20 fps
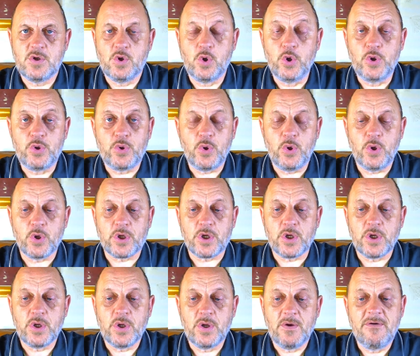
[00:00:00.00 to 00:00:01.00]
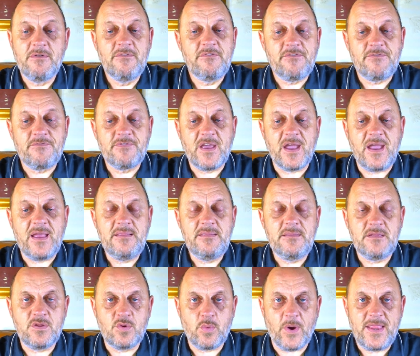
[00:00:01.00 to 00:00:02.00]
who took
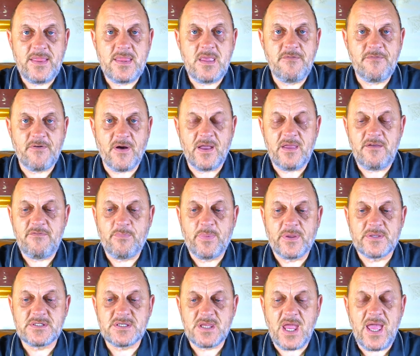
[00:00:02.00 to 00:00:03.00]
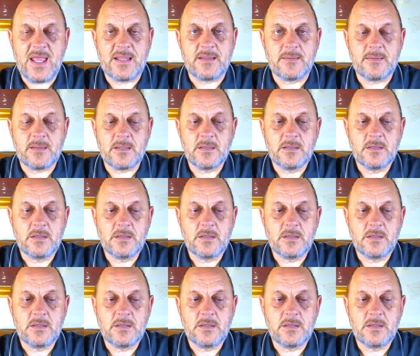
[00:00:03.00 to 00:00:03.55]
10-25%